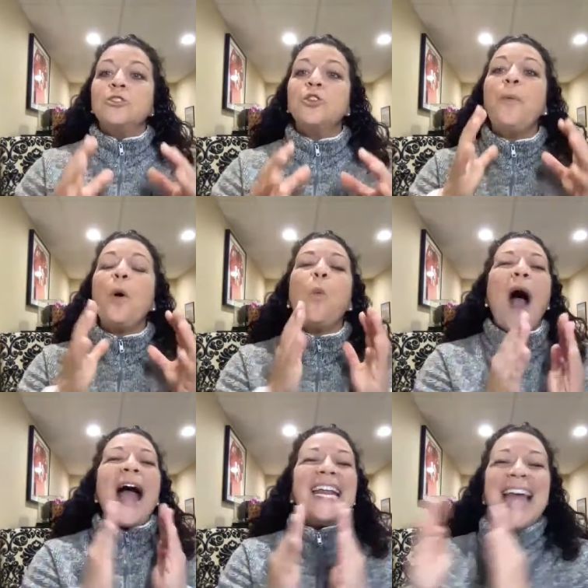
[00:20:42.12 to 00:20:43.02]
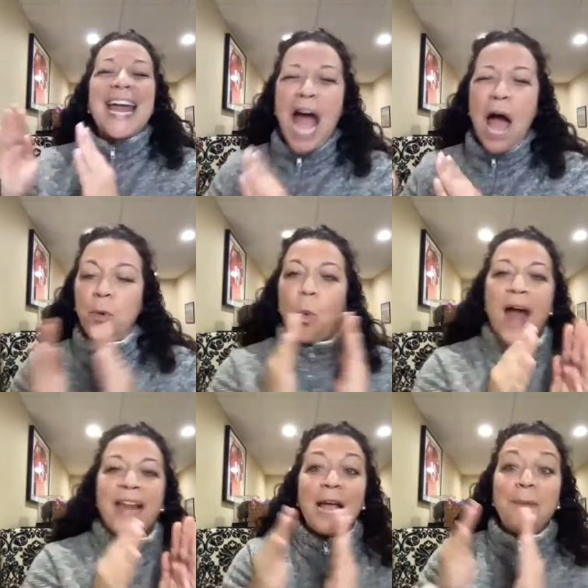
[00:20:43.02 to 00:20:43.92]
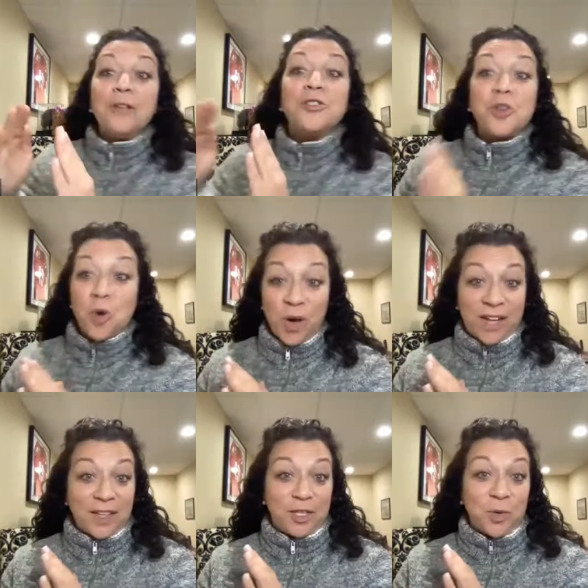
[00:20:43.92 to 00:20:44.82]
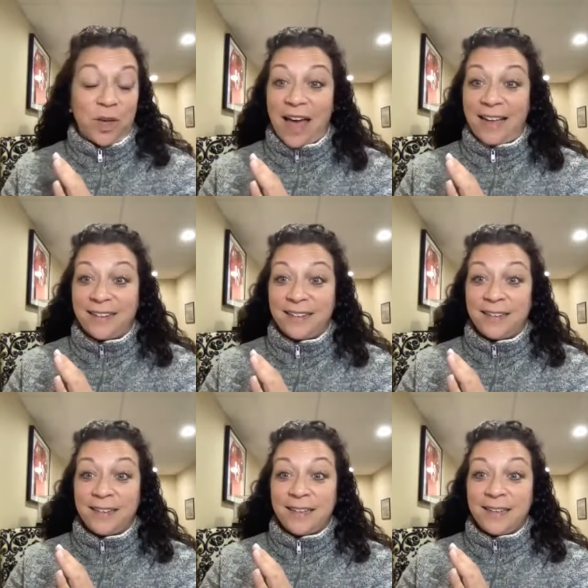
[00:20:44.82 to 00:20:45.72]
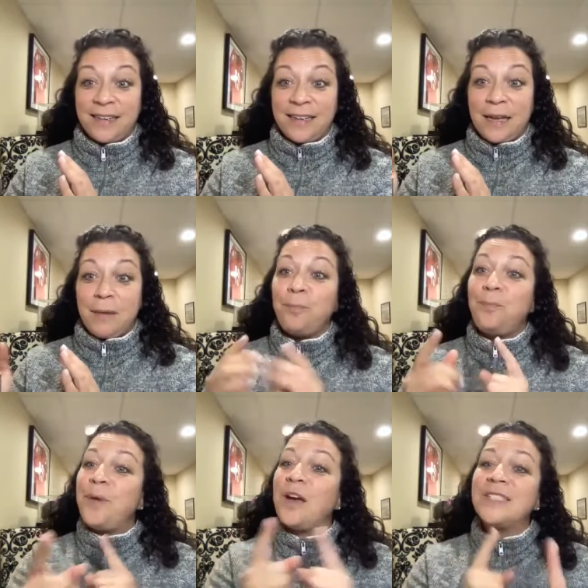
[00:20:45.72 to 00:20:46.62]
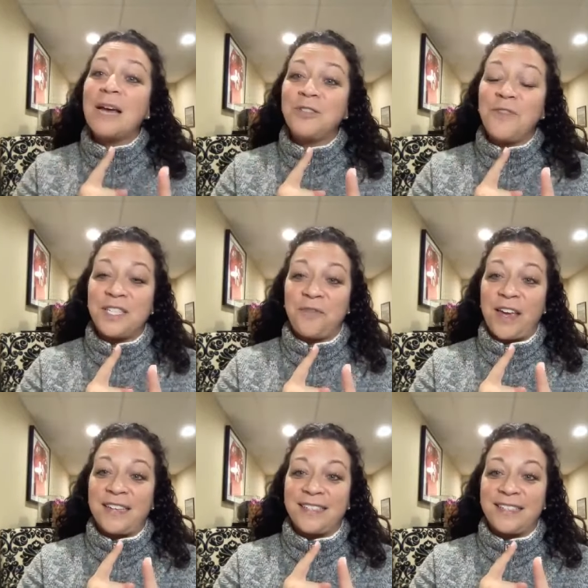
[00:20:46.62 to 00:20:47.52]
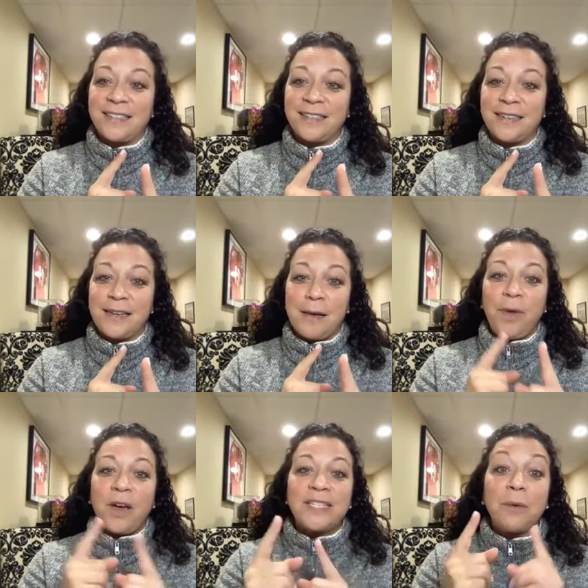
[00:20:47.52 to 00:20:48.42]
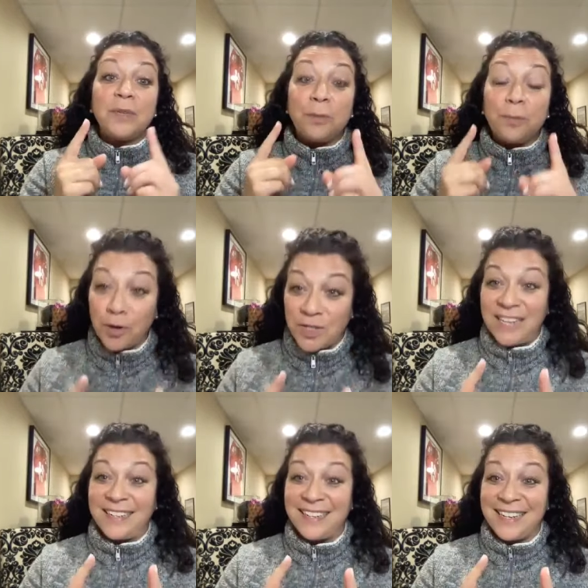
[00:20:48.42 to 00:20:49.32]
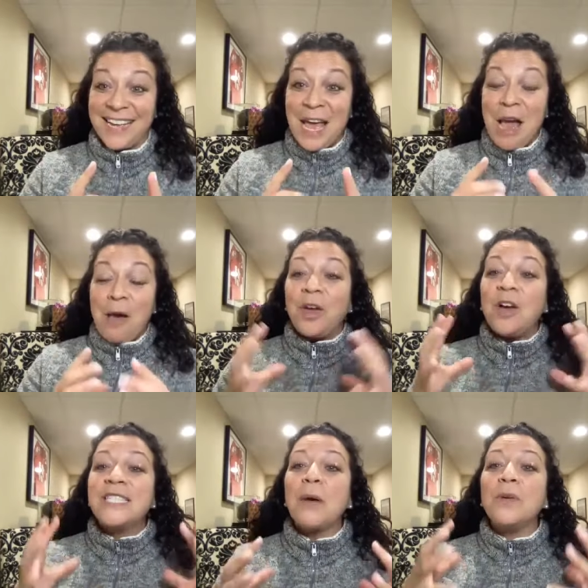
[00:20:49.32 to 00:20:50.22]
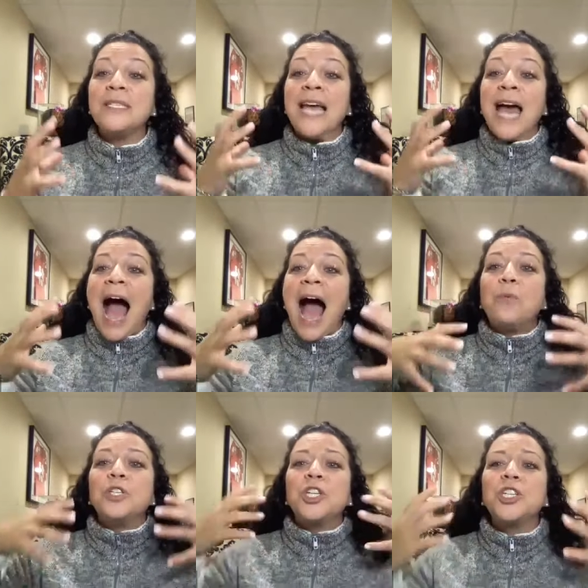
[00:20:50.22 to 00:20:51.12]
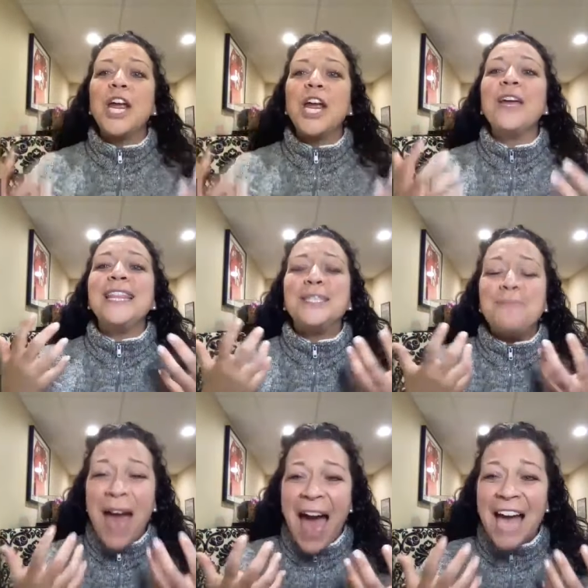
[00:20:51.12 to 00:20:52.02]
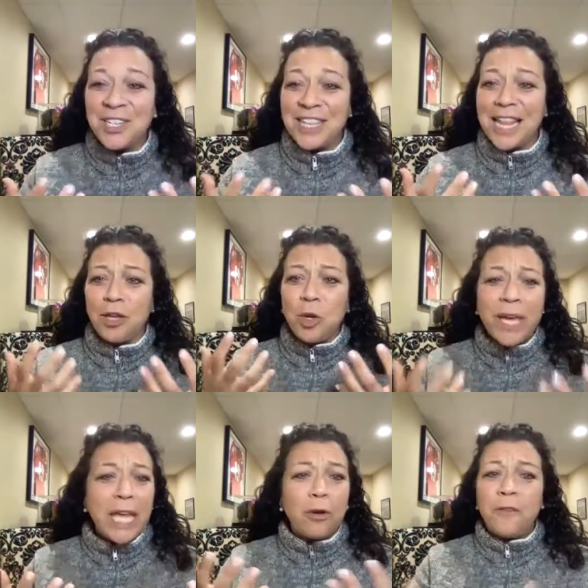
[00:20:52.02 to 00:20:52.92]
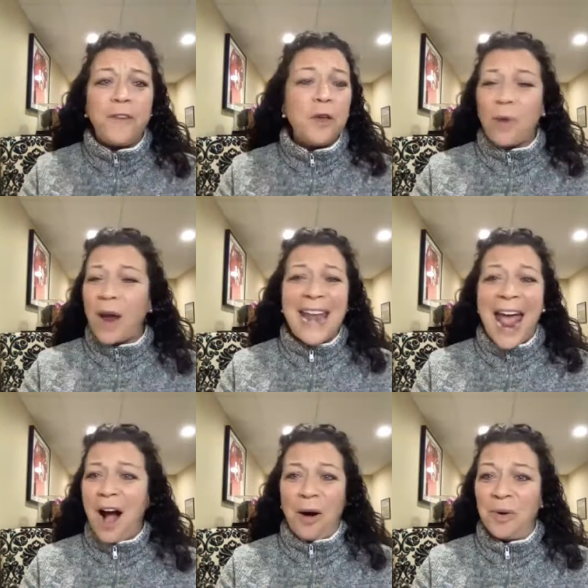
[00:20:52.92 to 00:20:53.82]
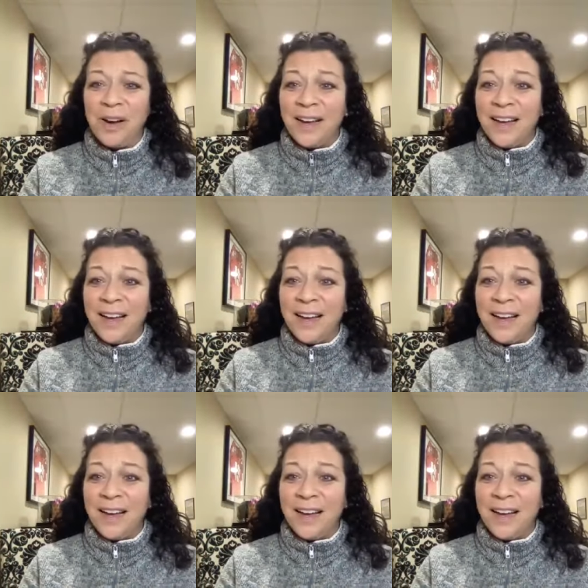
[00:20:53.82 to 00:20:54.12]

So, but why did that happen? Why did I build so quickly doing that? Because I was face to face, because I was in person, because I was I was sharing this passion that you hear and feel right now.